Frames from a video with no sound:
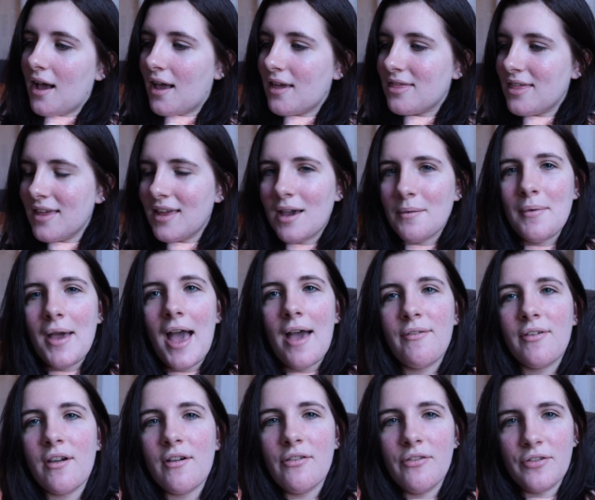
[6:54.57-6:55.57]
I think I'm
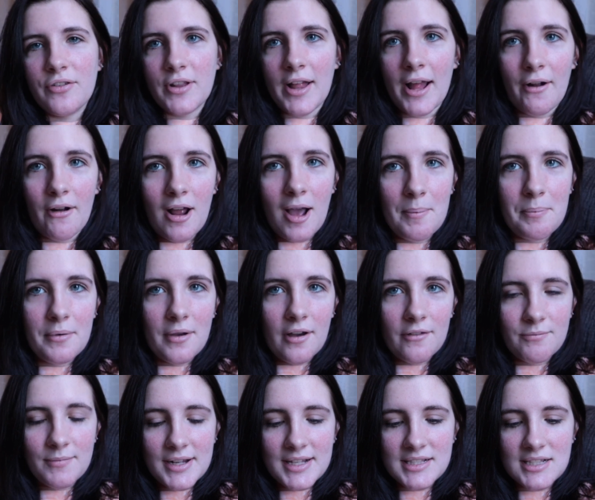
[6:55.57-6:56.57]
having a flare-up
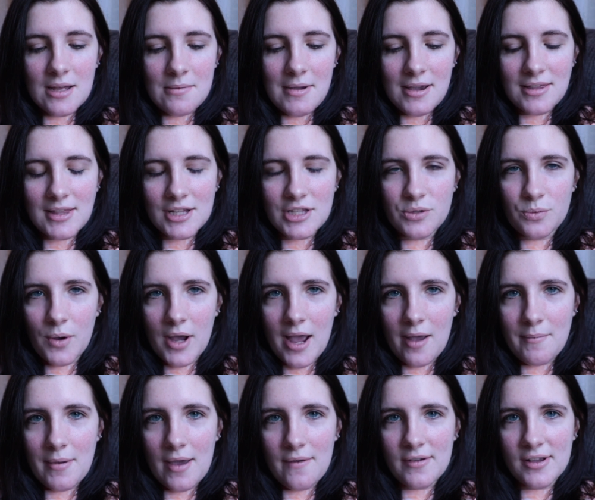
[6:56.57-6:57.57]
of my stomach. That's why
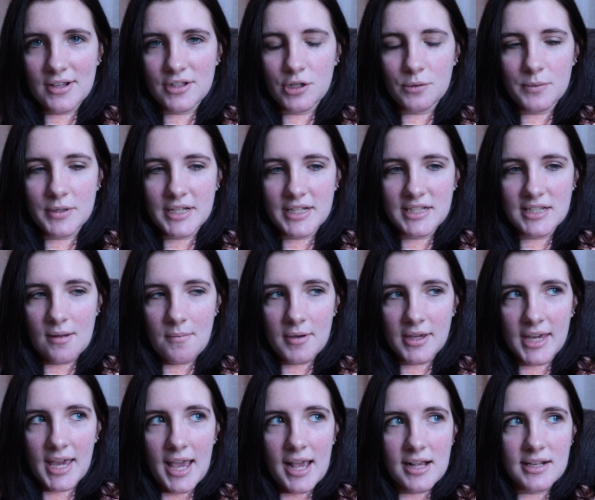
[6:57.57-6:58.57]
I'm having so many
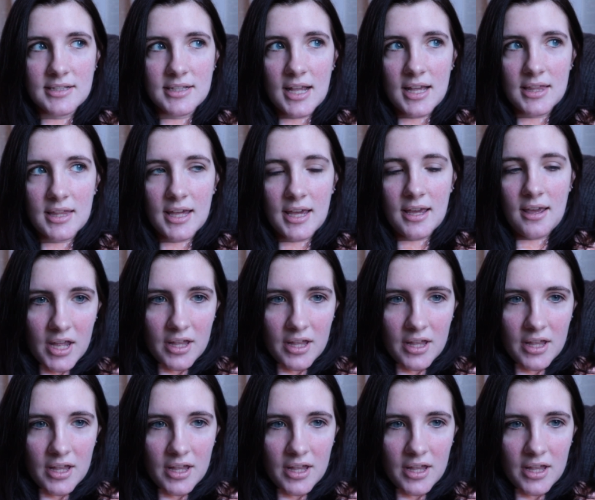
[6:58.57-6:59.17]
stomach aches lately.